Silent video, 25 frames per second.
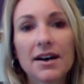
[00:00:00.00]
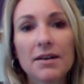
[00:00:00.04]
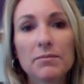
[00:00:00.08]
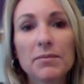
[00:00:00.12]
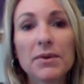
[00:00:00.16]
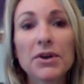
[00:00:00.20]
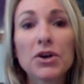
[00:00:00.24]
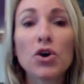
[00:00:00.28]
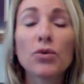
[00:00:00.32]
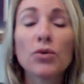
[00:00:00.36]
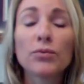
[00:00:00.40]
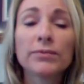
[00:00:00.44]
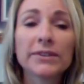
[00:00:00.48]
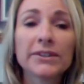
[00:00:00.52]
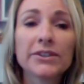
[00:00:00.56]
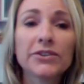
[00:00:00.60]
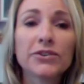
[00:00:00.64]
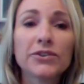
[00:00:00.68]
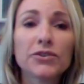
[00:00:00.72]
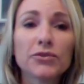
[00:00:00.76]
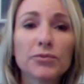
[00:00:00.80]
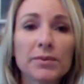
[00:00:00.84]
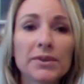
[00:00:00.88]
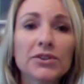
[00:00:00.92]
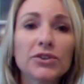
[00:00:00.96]
But hopefully
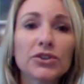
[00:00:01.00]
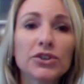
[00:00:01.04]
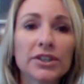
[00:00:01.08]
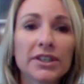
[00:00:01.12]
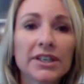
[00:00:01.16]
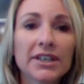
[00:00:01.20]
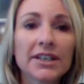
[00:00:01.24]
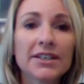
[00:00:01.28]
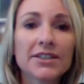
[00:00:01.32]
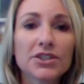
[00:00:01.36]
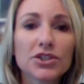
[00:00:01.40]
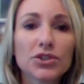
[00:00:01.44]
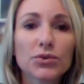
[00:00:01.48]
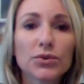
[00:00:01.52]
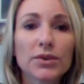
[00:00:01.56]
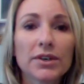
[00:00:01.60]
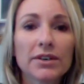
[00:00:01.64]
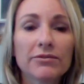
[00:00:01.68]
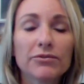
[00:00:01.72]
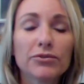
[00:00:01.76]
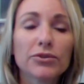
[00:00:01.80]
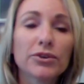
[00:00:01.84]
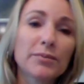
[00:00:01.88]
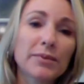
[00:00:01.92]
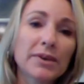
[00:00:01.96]
you've been looking into
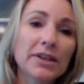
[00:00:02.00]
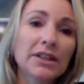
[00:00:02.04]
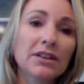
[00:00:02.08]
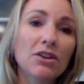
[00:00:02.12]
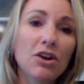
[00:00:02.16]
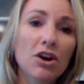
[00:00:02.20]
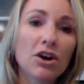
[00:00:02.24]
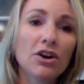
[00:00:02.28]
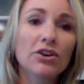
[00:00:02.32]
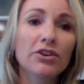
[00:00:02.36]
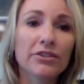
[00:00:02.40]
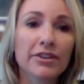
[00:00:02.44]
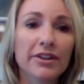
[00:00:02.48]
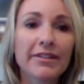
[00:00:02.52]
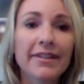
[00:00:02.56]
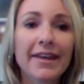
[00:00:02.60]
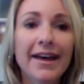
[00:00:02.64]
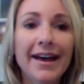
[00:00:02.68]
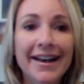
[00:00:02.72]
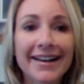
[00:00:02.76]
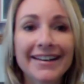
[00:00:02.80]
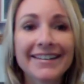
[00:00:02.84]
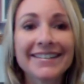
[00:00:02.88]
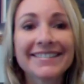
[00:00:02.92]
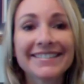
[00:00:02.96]
it for a bit longer
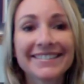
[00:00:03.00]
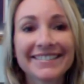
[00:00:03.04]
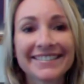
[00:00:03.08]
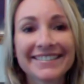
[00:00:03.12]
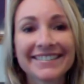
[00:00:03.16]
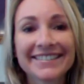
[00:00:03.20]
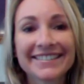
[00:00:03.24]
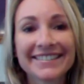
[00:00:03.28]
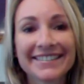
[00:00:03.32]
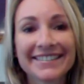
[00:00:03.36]
than that.